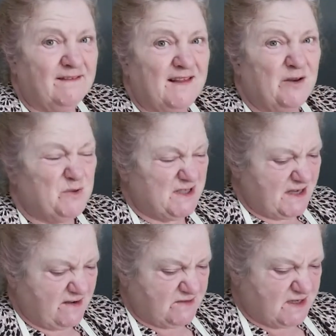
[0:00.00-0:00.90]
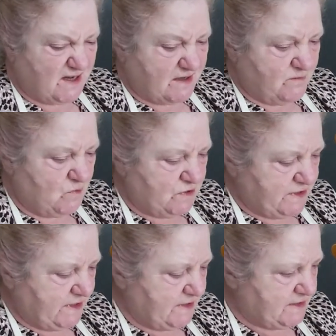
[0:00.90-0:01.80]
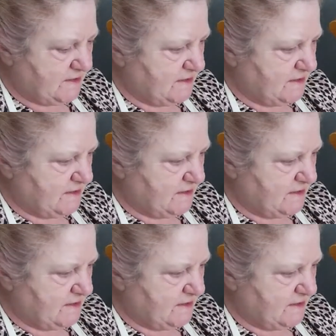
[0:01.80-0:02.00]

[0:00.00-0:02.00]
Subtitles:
That would save time, wouldn't it?